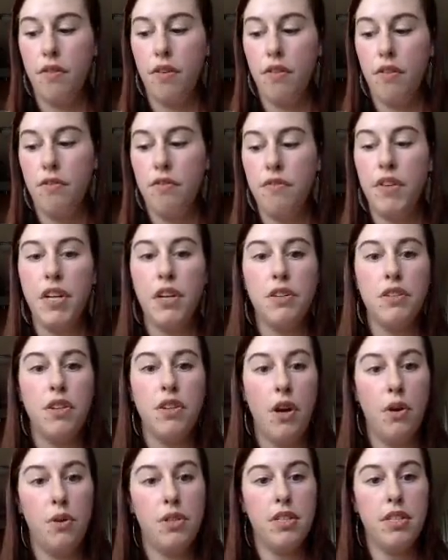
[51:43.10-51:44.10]
field
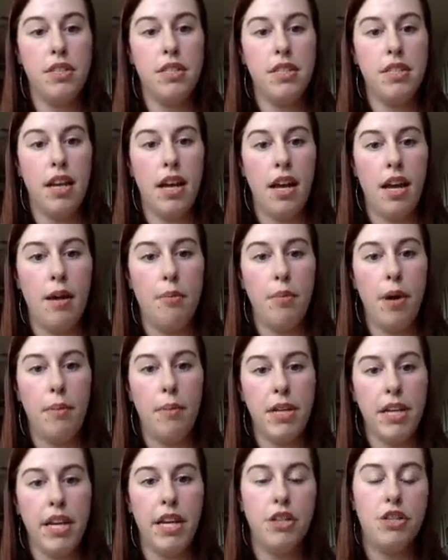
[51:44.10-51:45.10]
notes
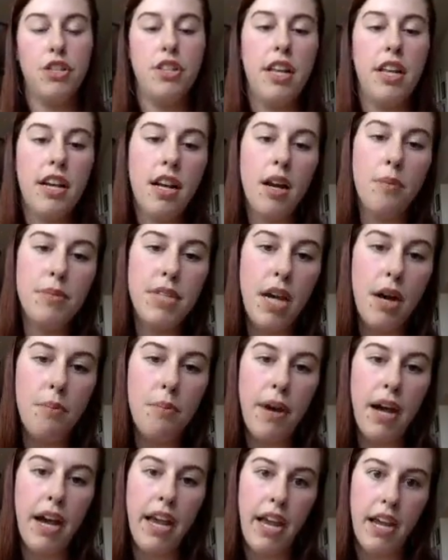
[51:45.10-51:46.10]
publication that comes out
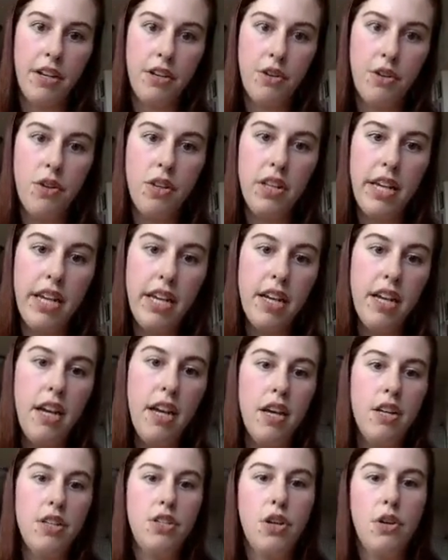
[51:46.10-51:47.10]
biannually.
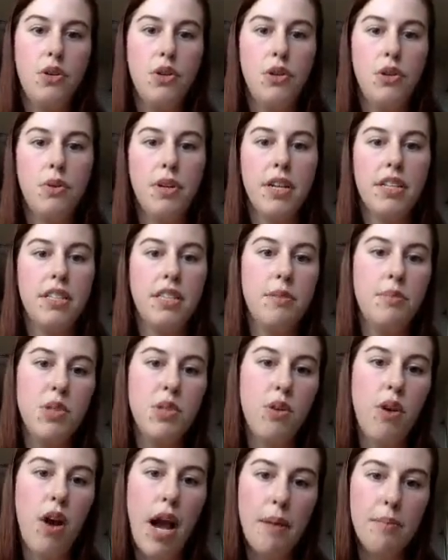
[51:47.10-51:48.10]
So you can
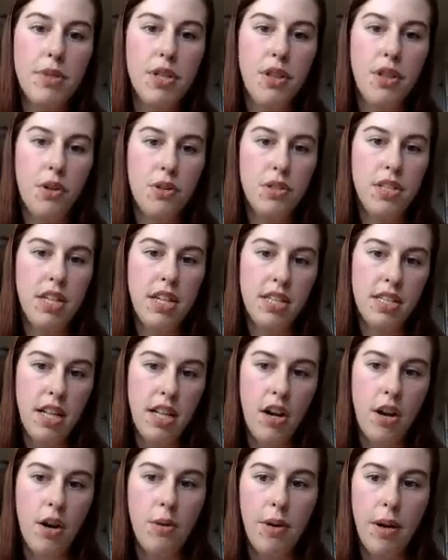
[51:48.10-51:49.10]
subscribe to those things
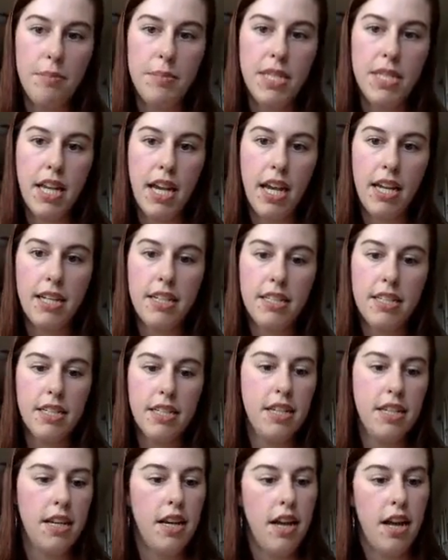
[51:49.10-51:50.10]
on our website.
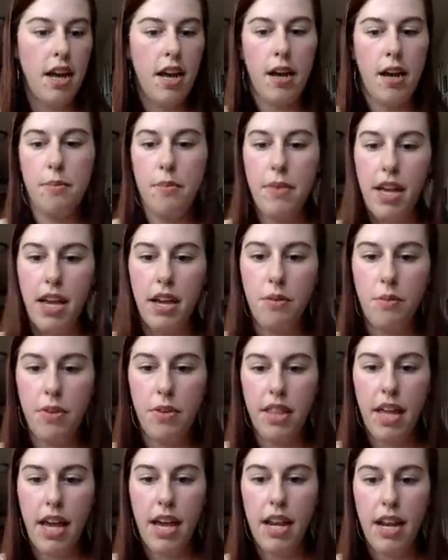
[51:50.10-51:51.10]
And
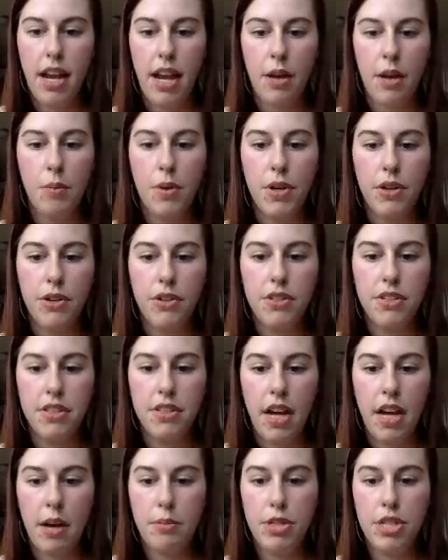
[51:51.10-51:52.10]
with that, I will
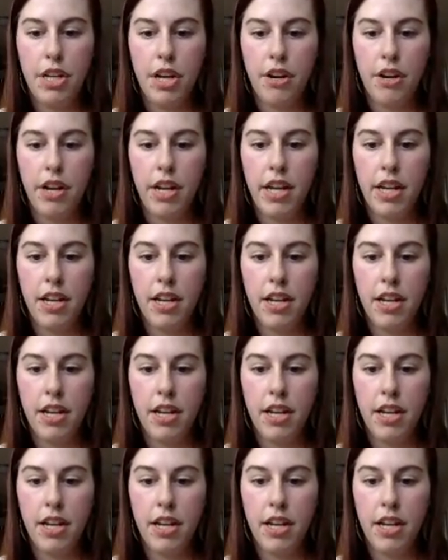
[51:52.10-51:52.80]
stop sharing